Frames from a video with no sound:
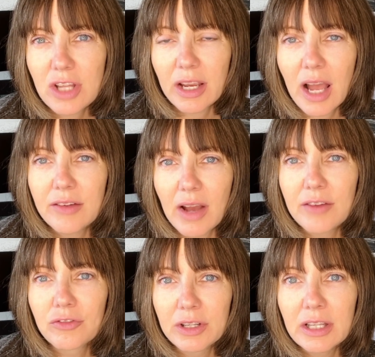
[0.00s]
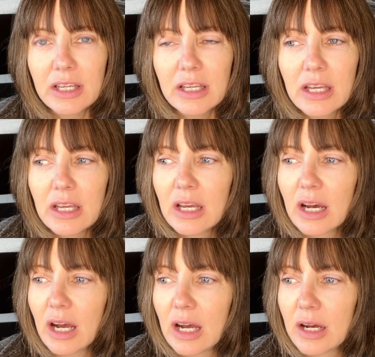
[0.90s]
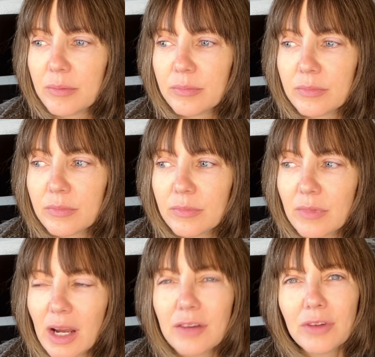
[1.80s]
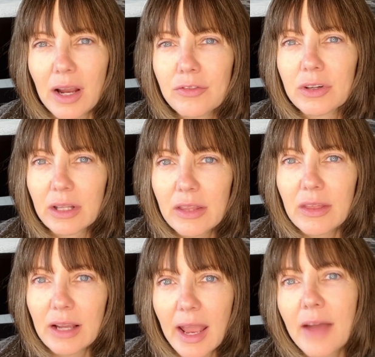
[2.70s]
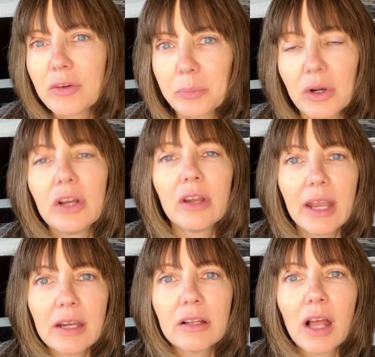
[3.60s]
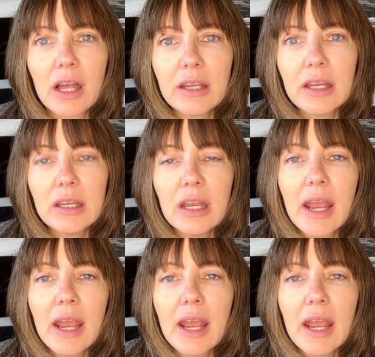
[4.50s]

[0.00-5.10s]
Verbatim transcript: Like I, I really, um, I, I really think I have a pretty good handle on it.